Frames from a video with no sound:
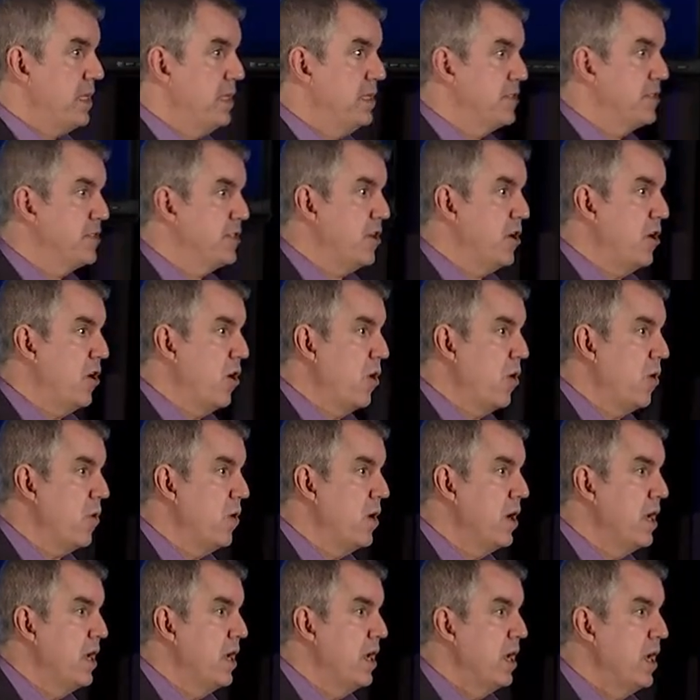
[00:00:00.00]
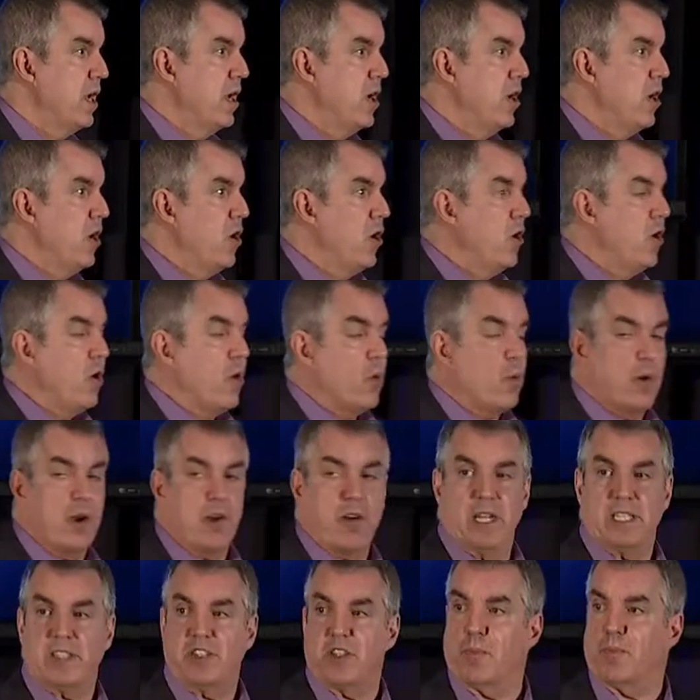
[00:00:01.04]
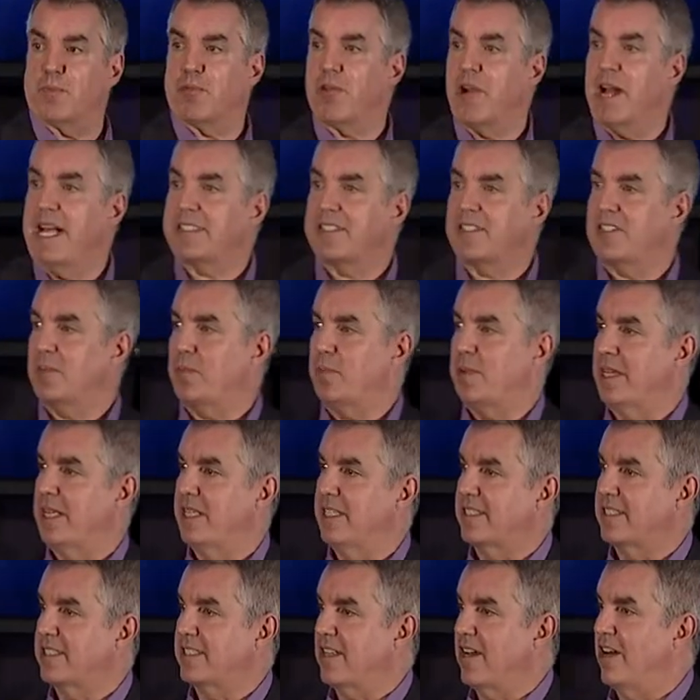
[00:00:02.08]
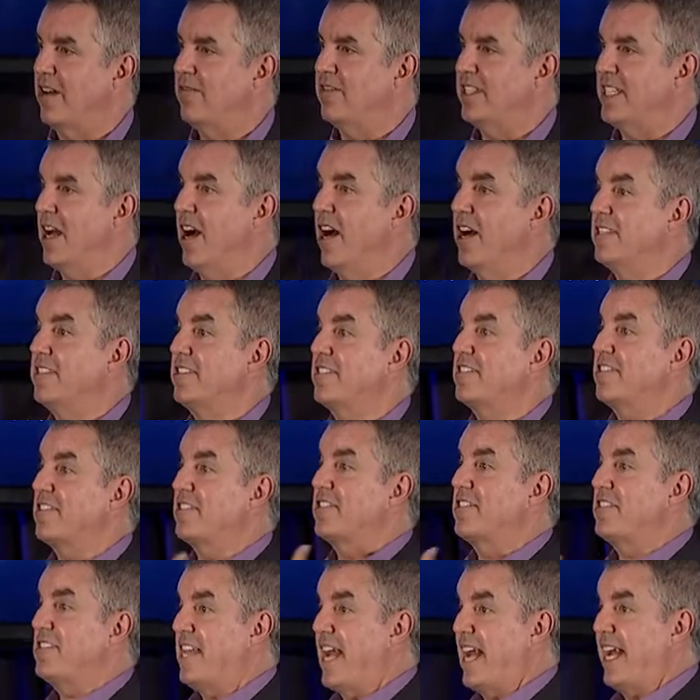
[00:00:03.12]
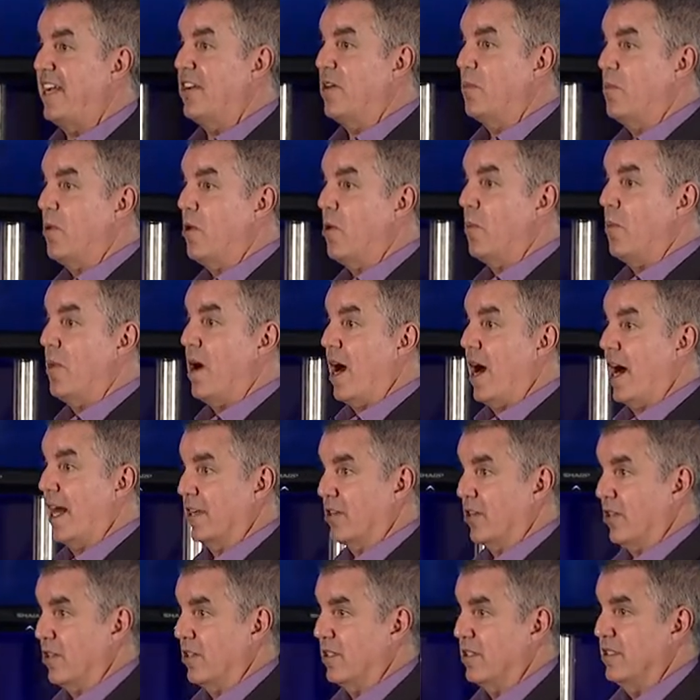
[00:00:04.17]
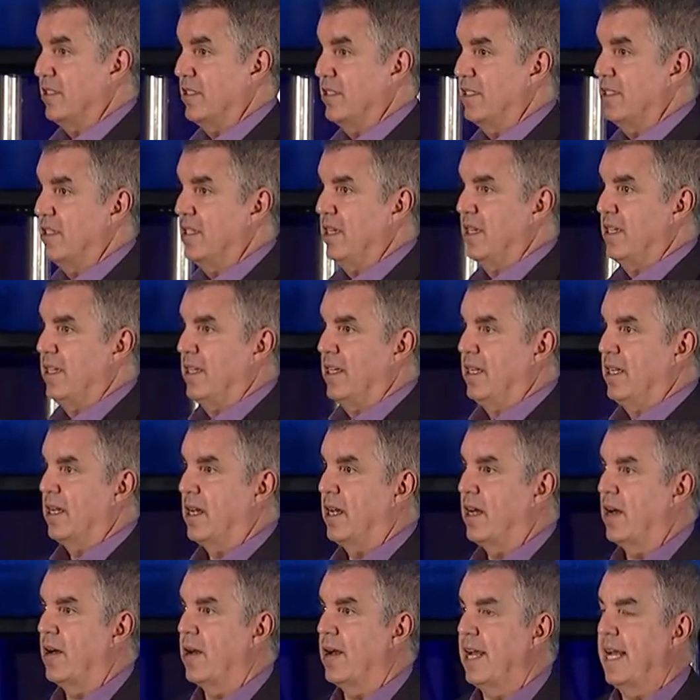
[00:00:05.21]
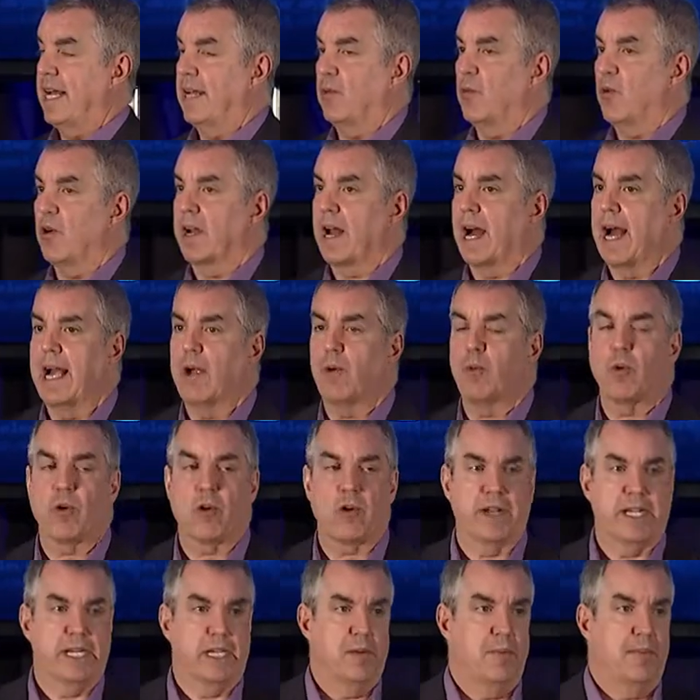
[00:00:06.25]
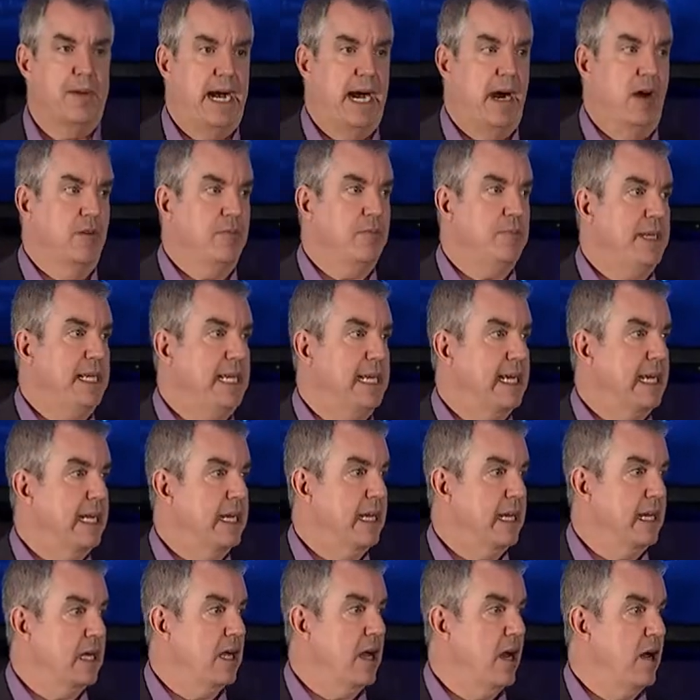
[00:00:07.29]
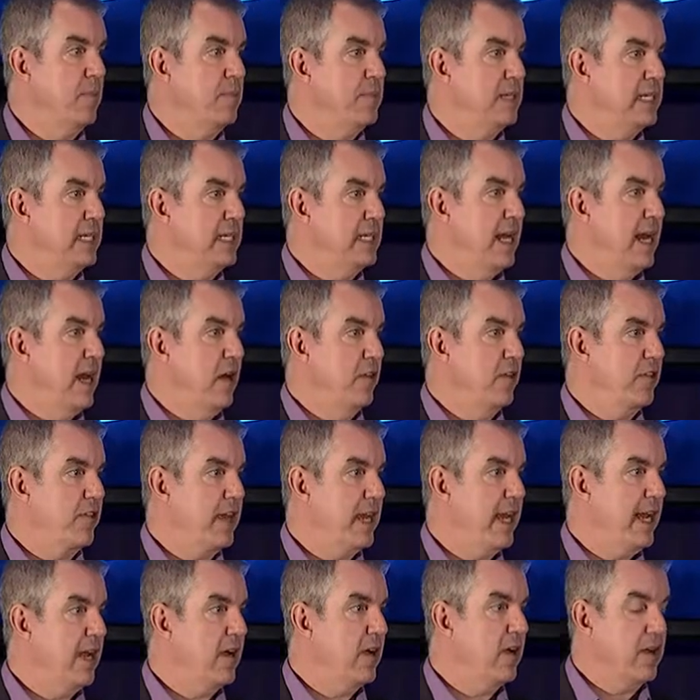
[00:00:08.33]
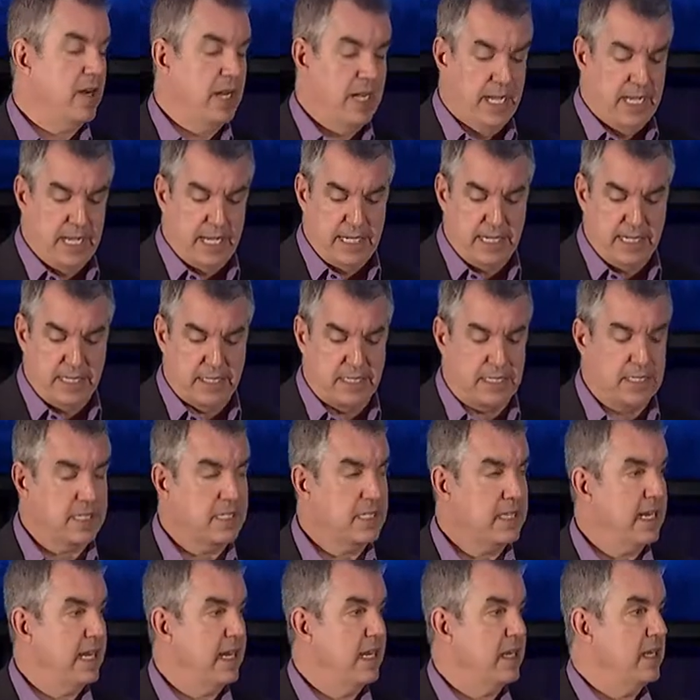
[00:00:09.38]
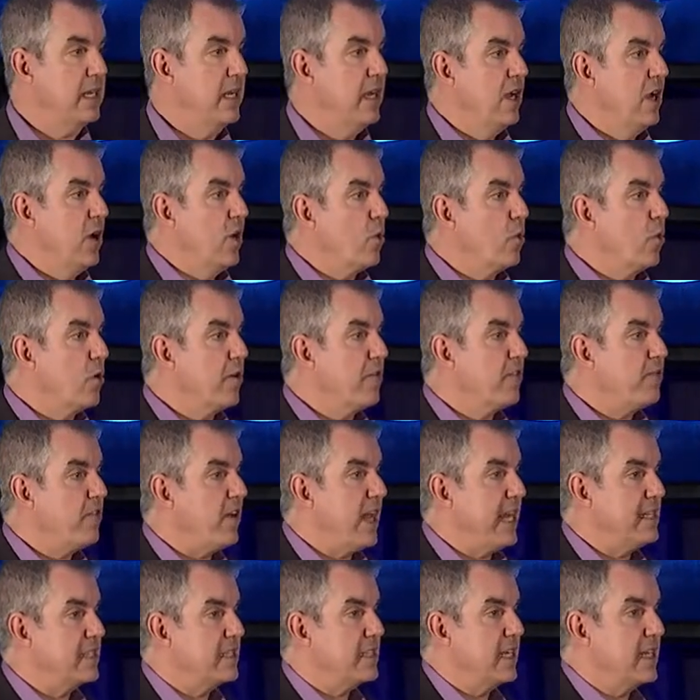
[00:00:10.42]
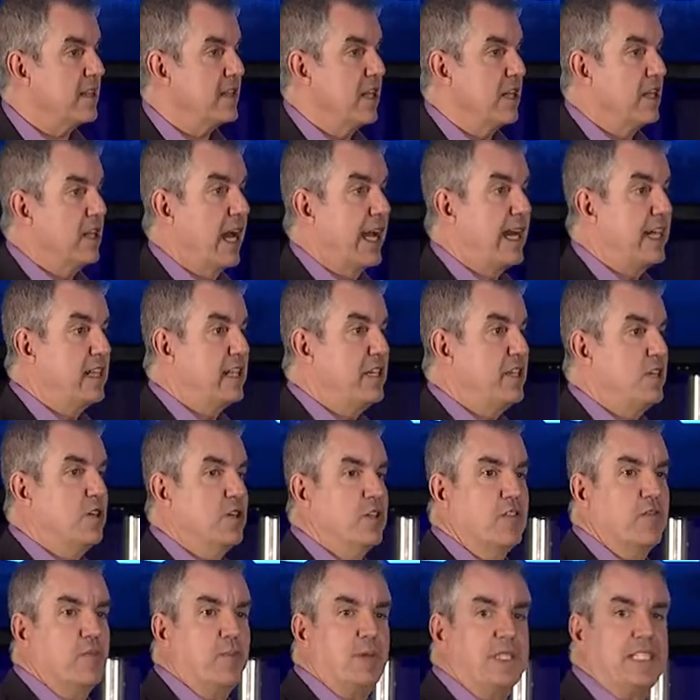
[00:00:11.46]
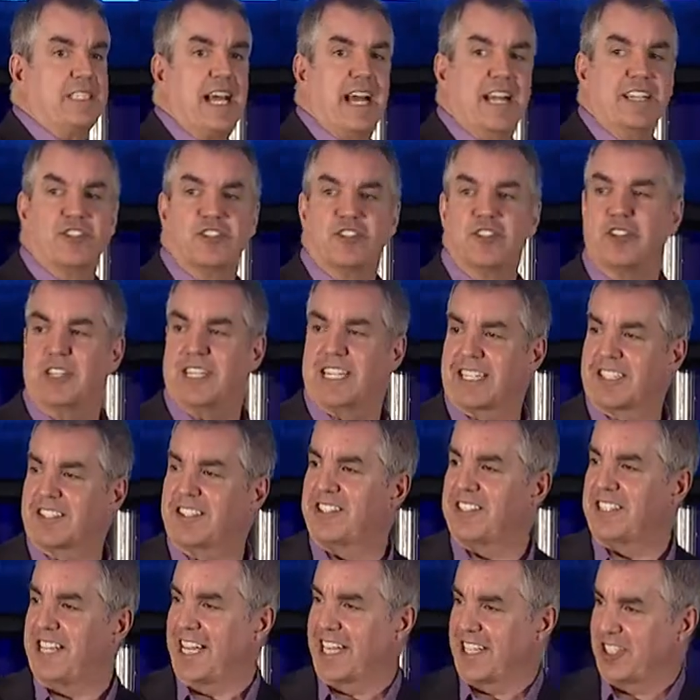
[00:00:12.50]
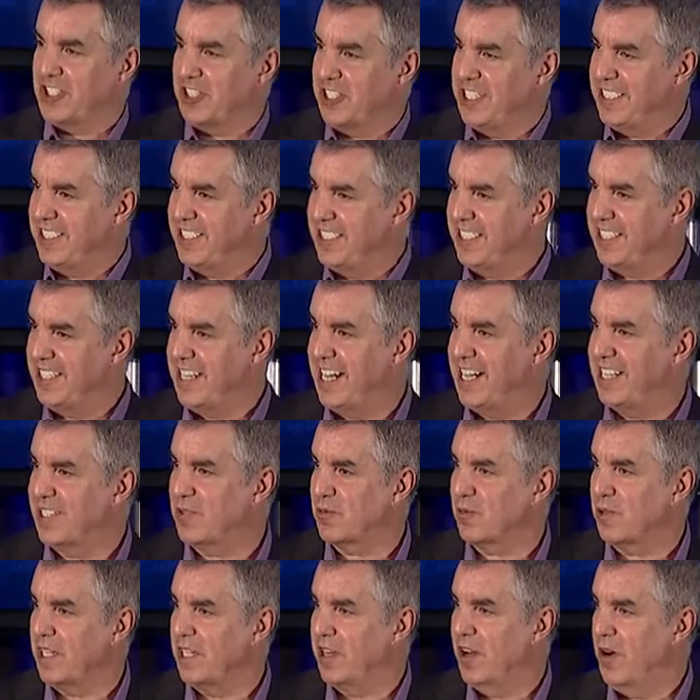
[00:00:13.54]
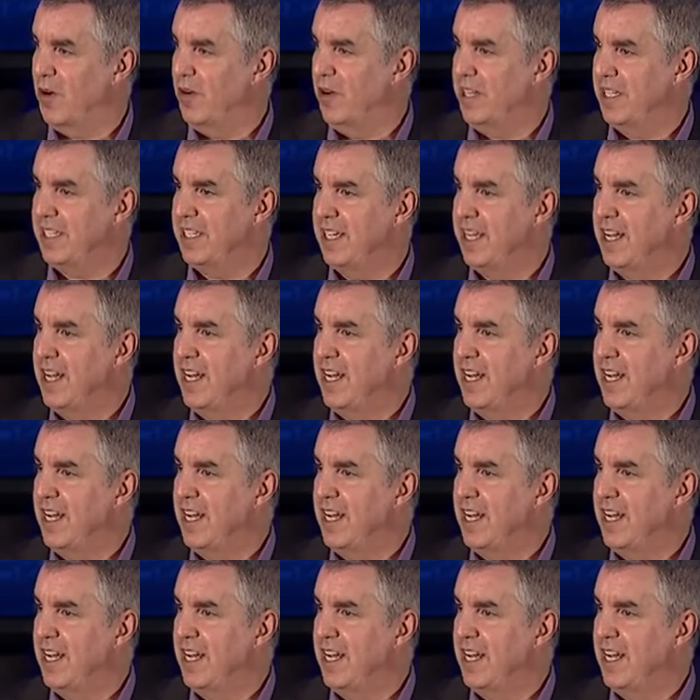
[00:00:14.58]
So we're at the precipice of an unsustainable model. And what I worry about being an incumbent in healthcare is that we're facing the likelihood of potential extinction as we know it,